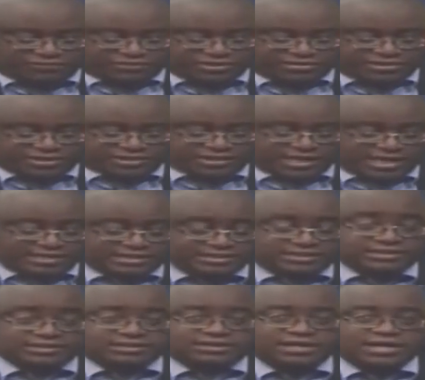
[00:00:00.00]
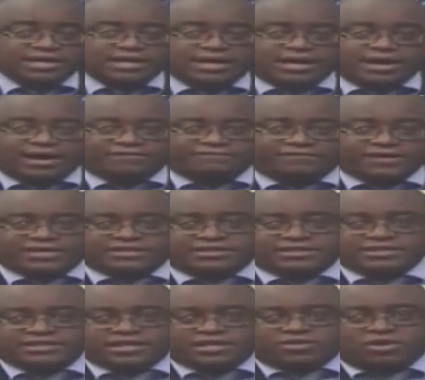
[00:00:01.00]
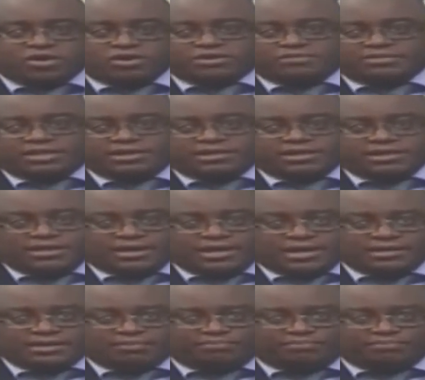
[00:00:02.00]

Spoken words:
serious challenges affecting the economy and the